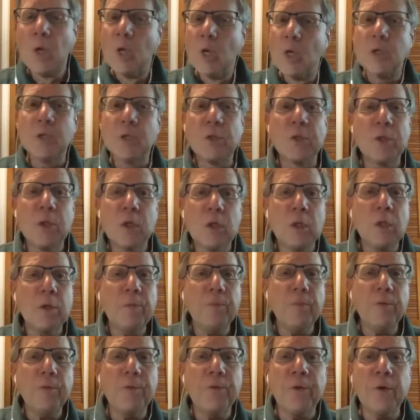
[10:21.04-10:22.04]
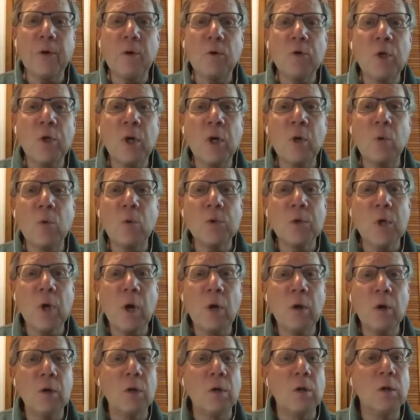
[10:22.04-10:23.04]
Still, Pharaoh's heart was
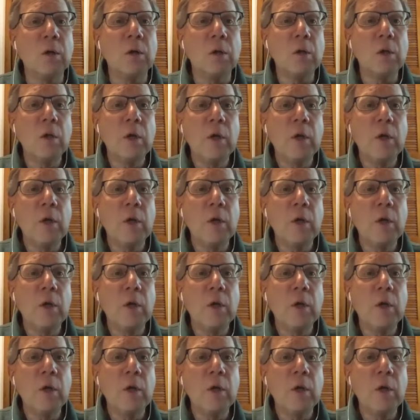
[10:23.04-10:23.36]
hardened,